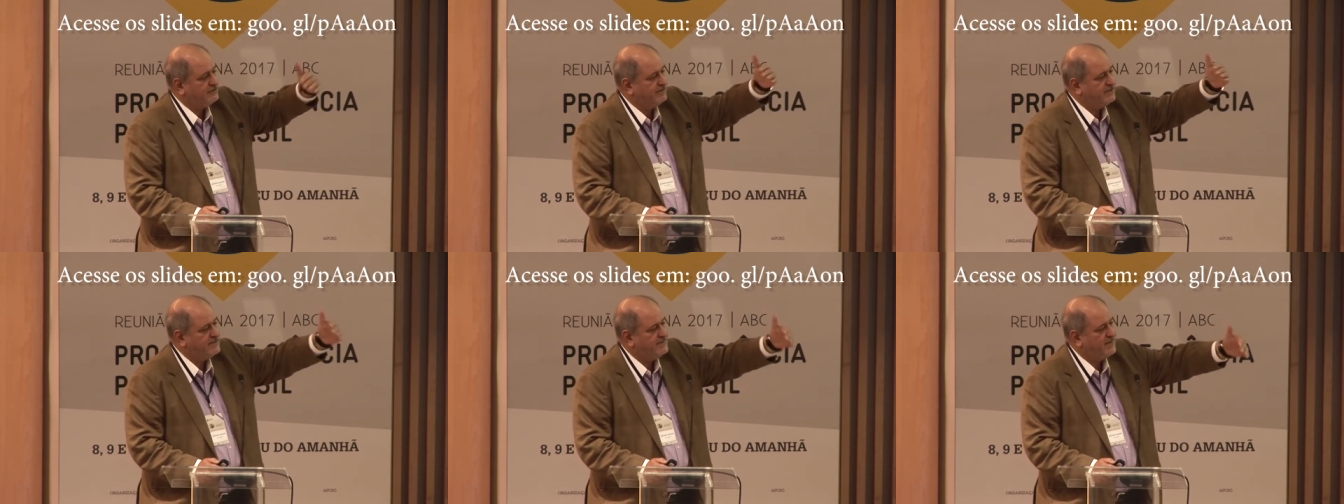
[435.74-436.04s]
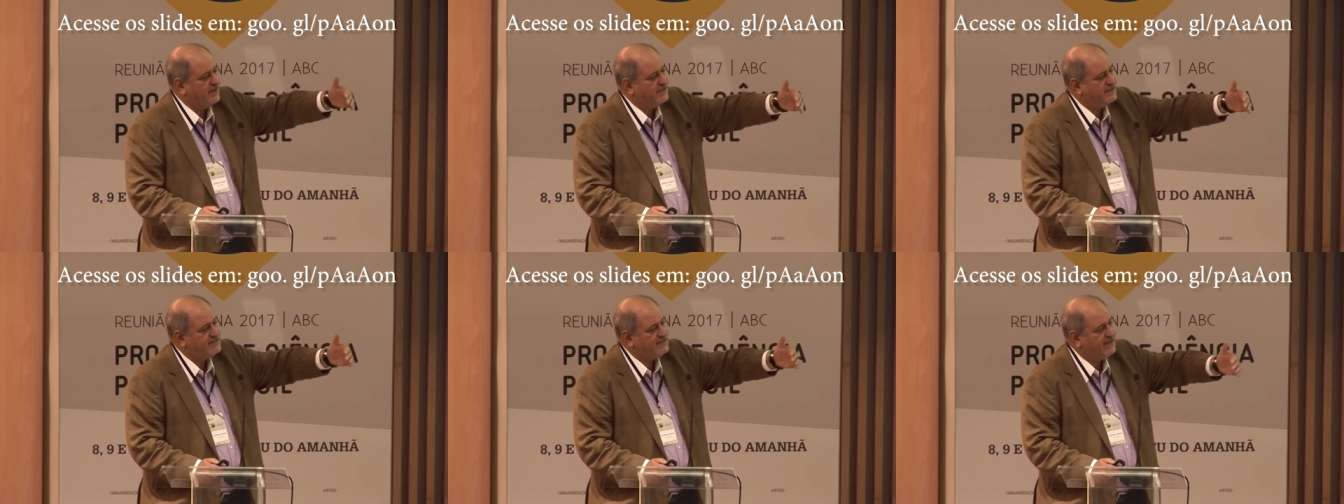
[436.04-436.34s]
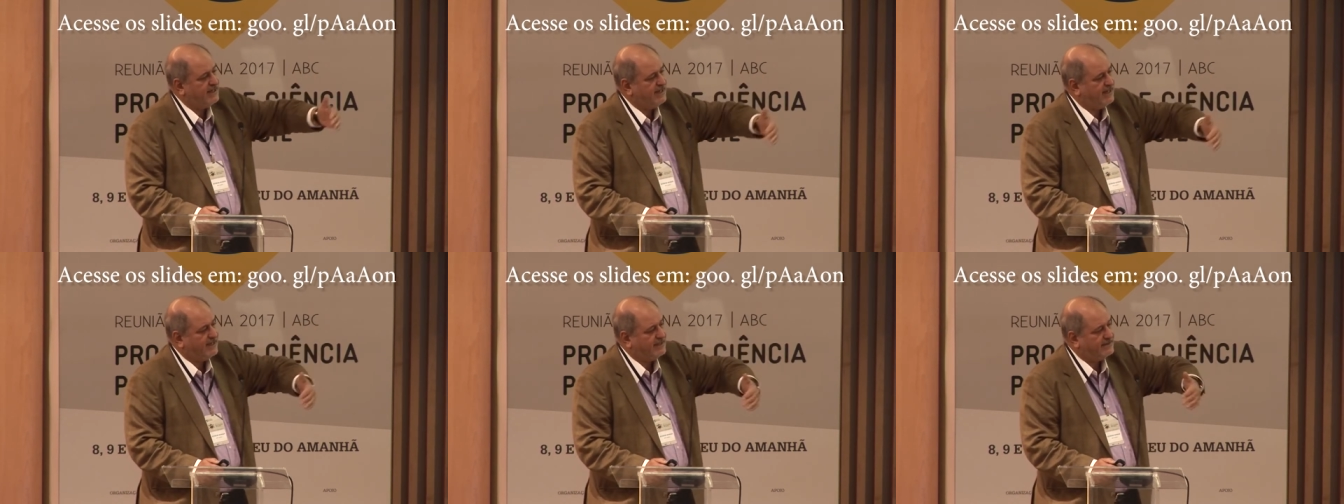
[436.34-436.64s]
response,
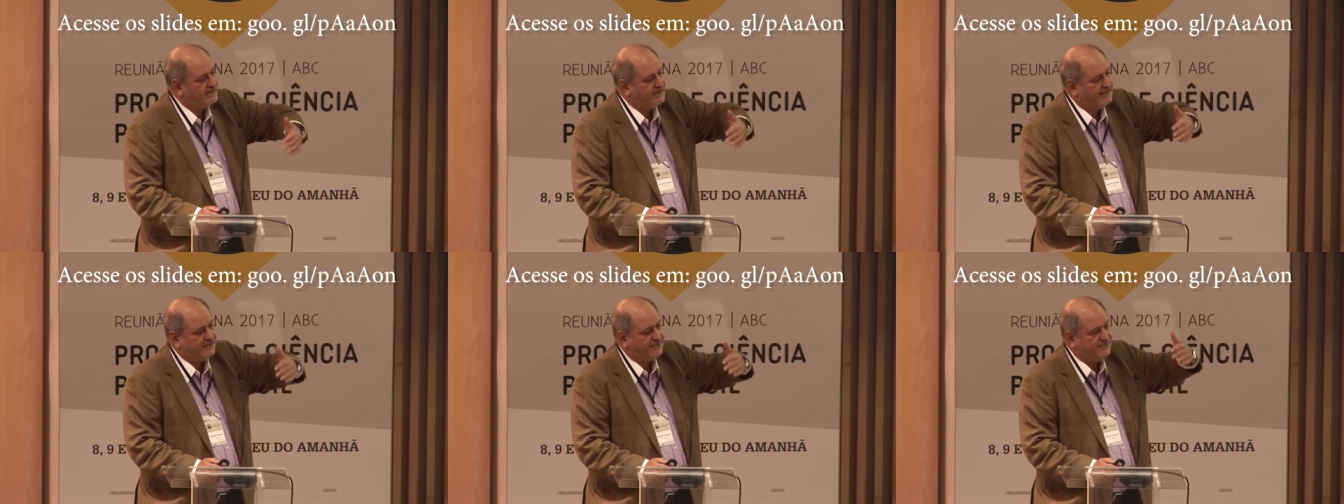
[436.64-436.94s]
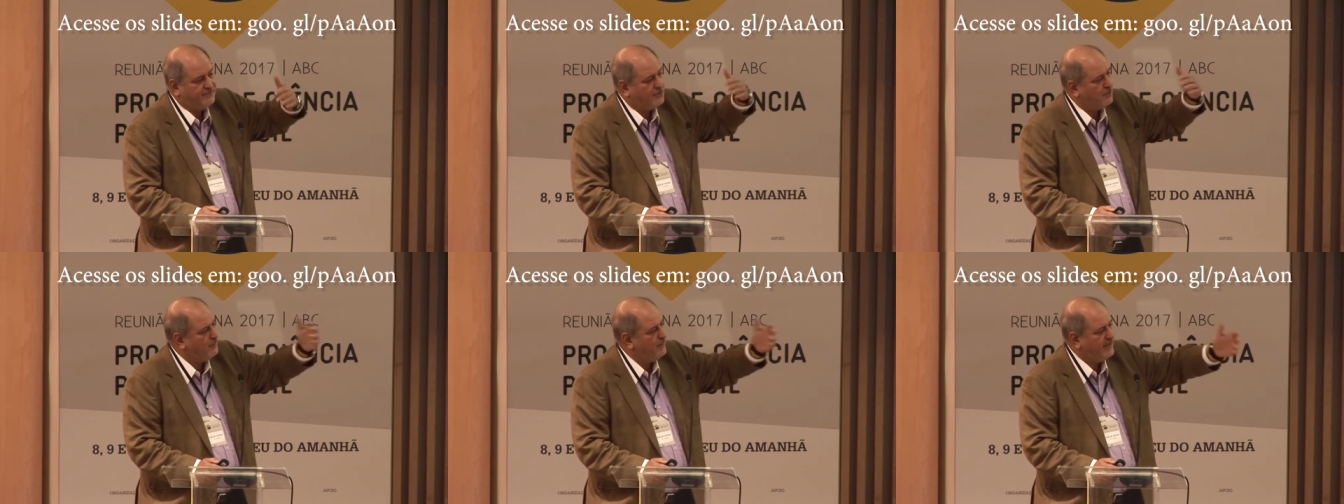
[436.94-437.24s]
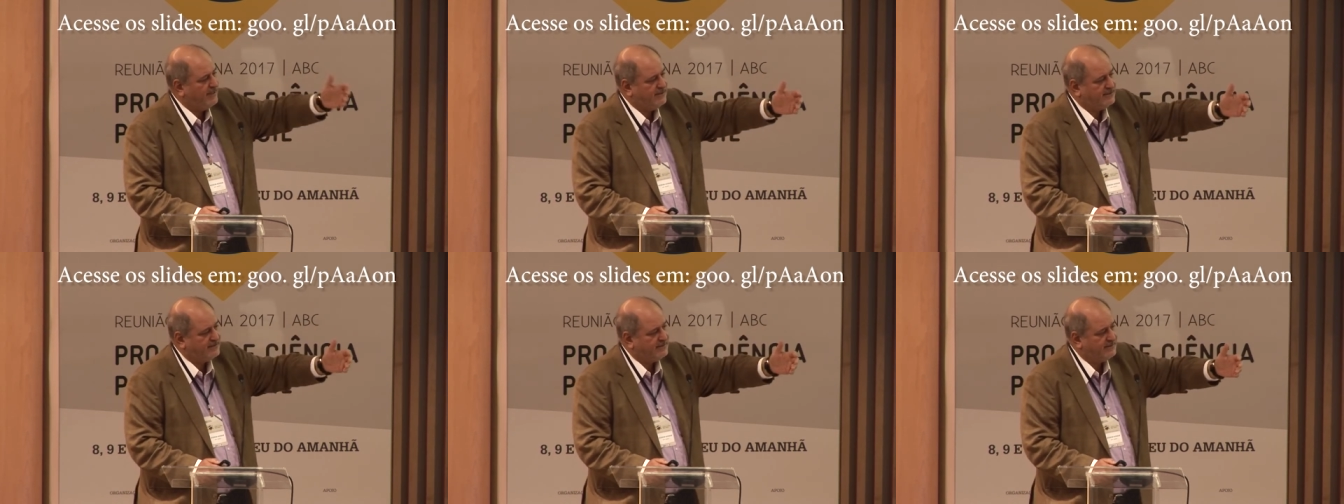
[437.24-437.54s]
say, at four
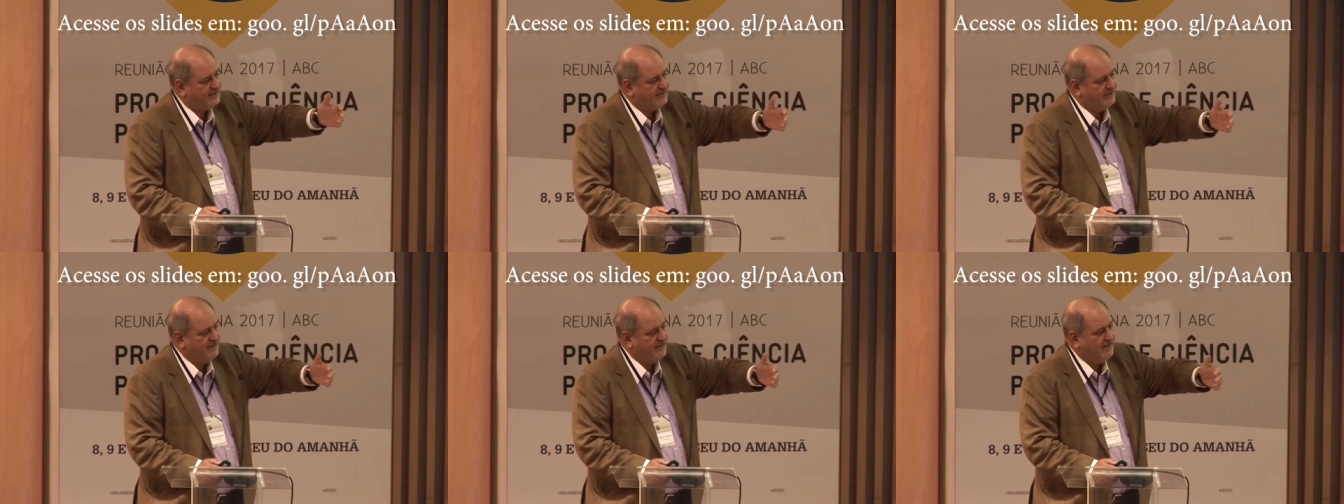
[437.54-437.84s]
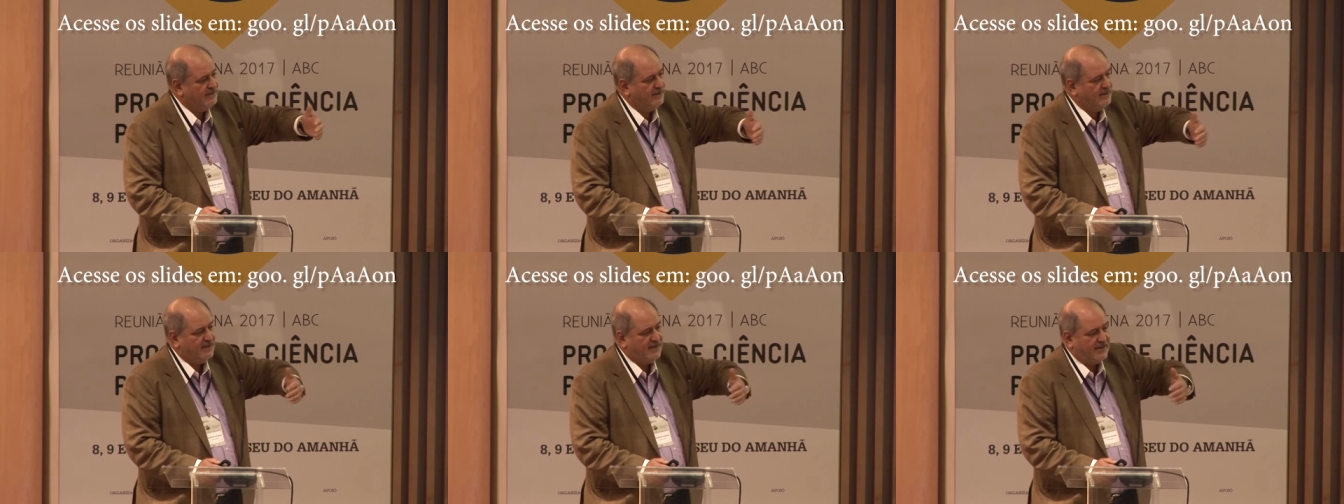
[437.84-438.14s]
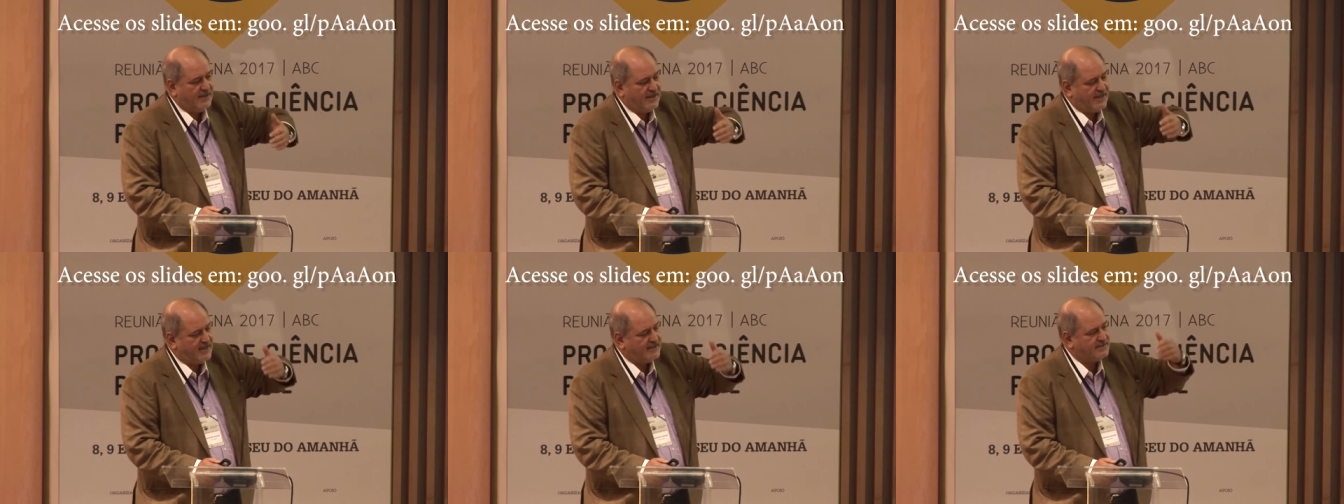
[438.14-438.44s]
weeks,
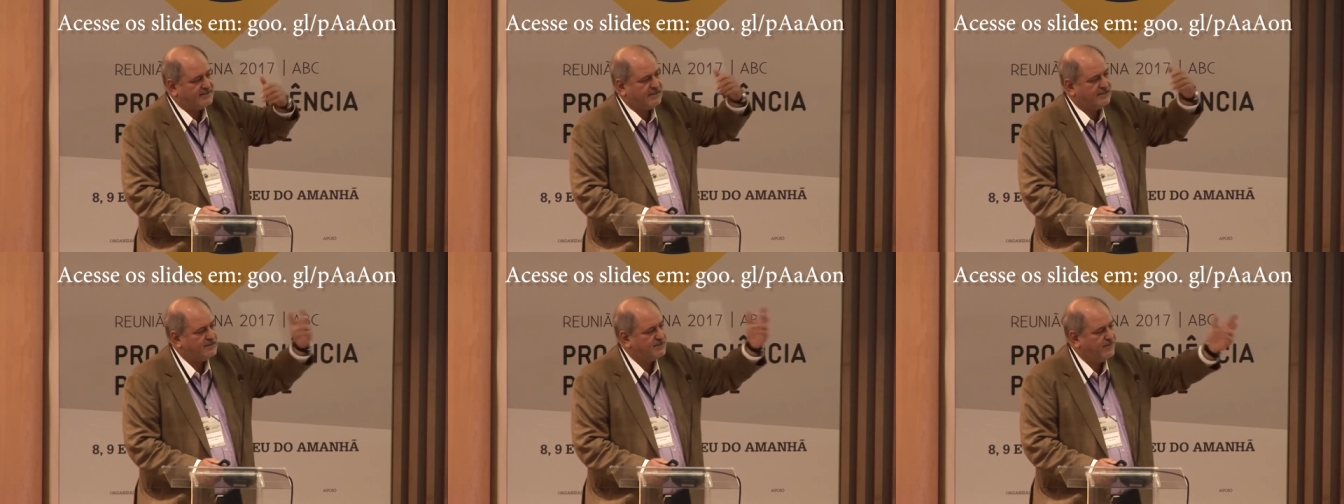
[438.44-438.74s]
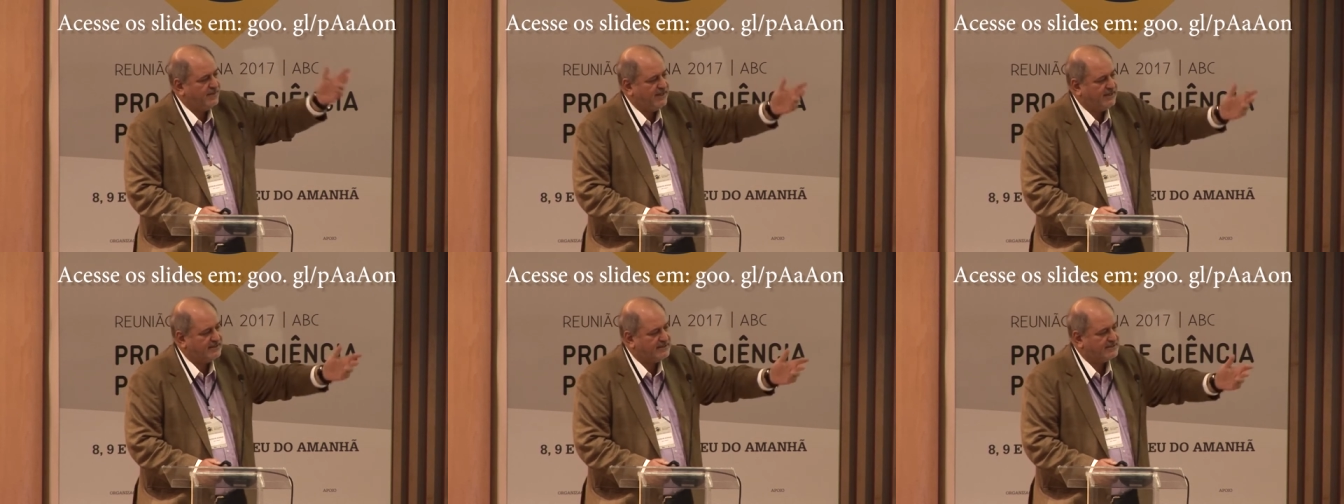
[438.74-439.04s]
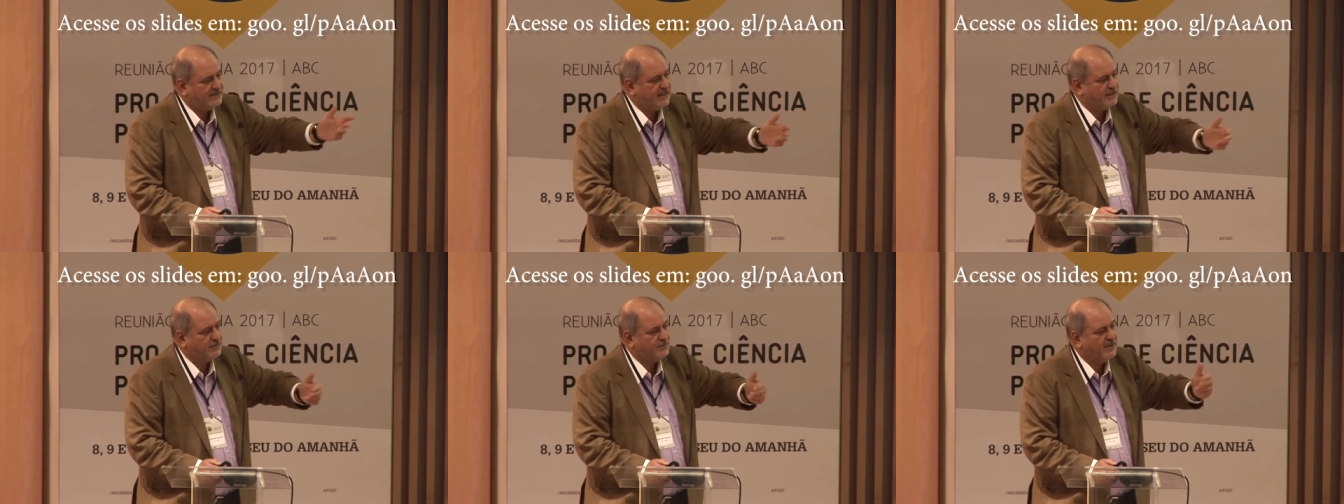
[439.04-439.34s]
at six
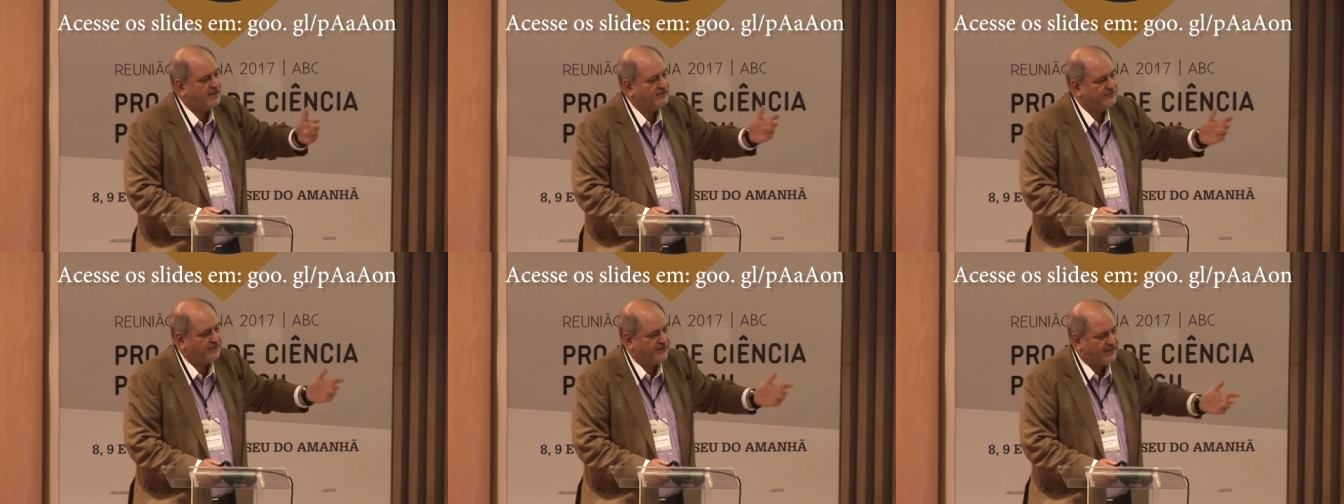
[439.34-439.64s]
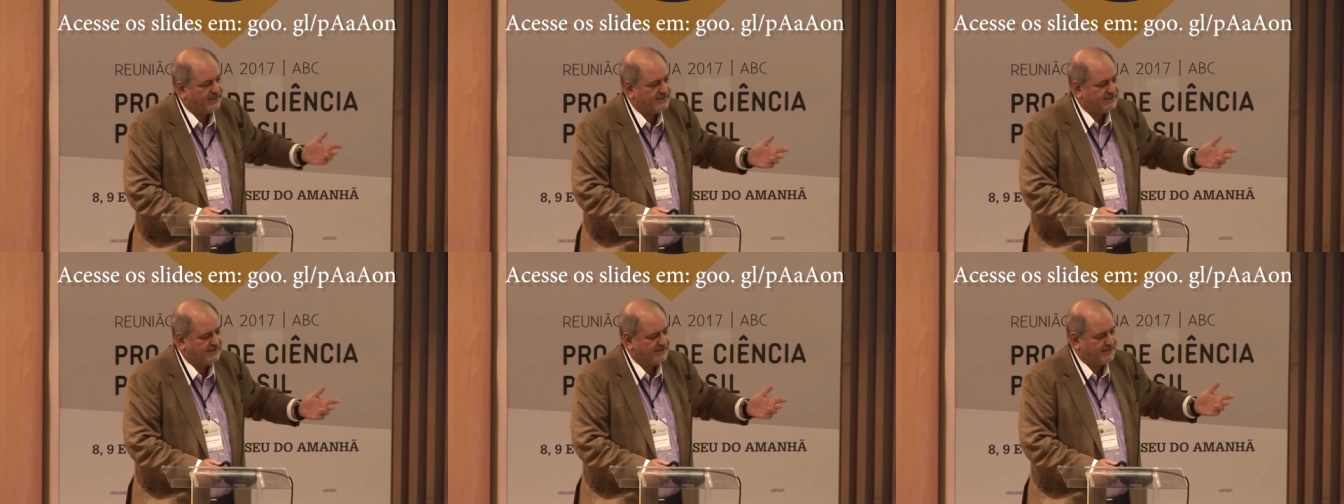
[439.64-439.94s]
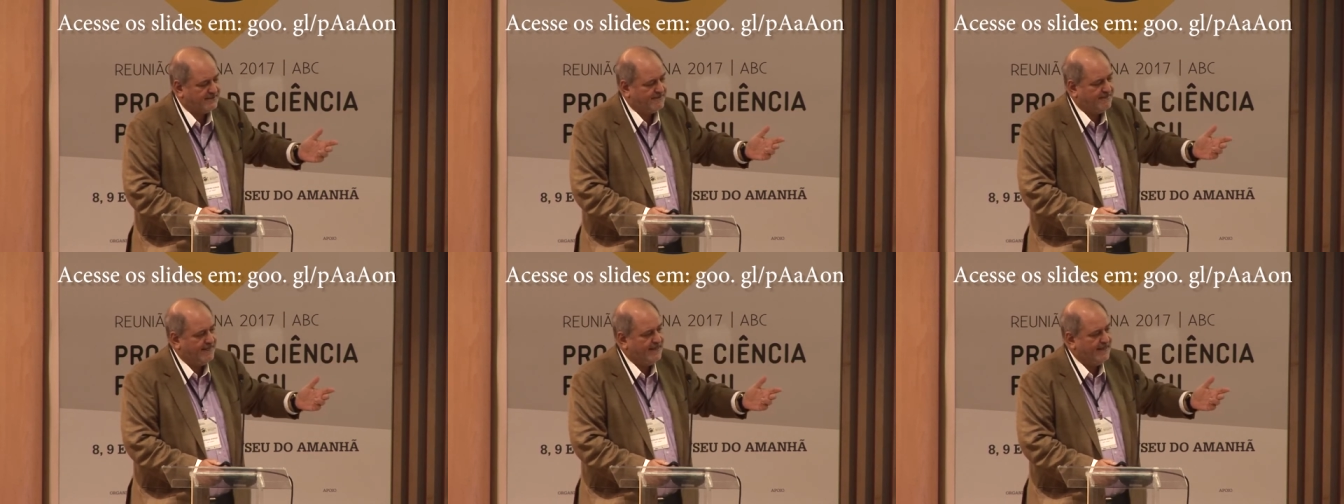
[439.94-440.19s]
weeks, at 12 weeks.